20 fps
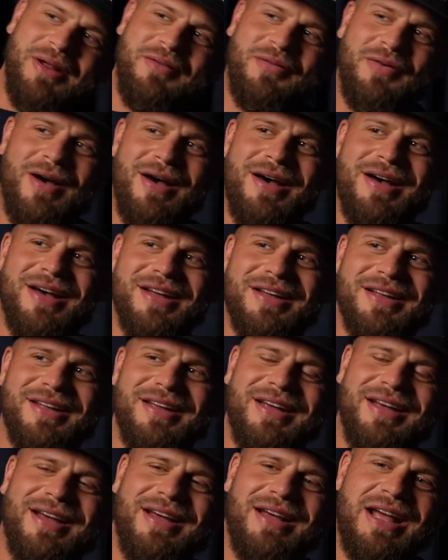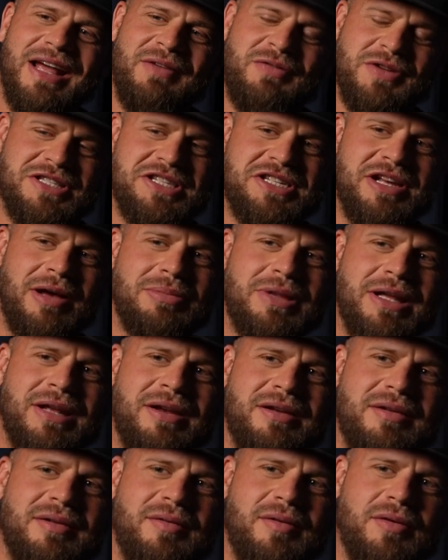But if it's
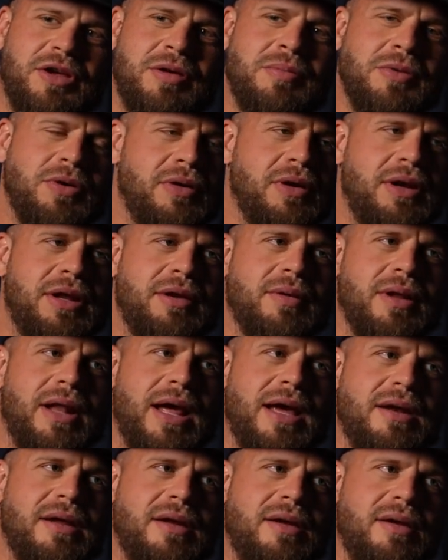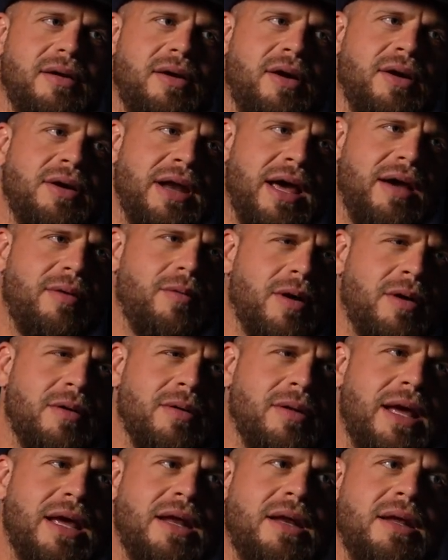something community related or
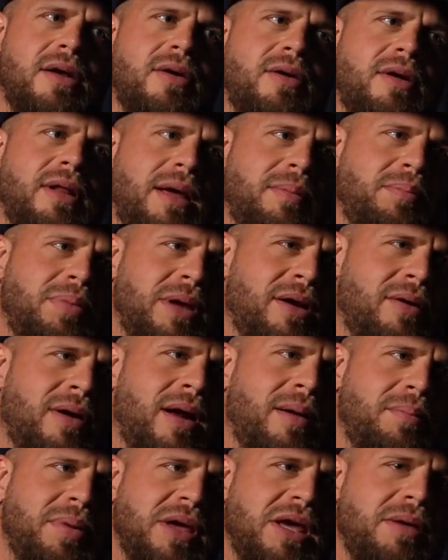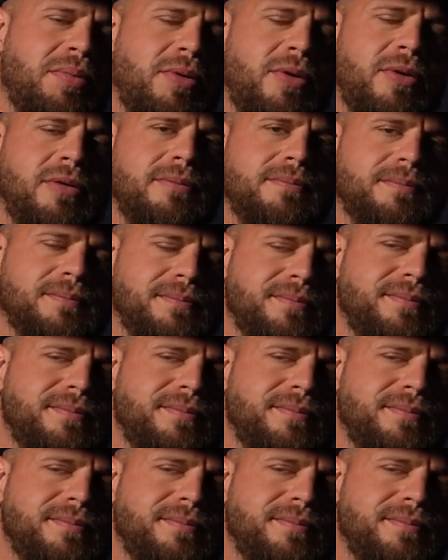network related or like being around people,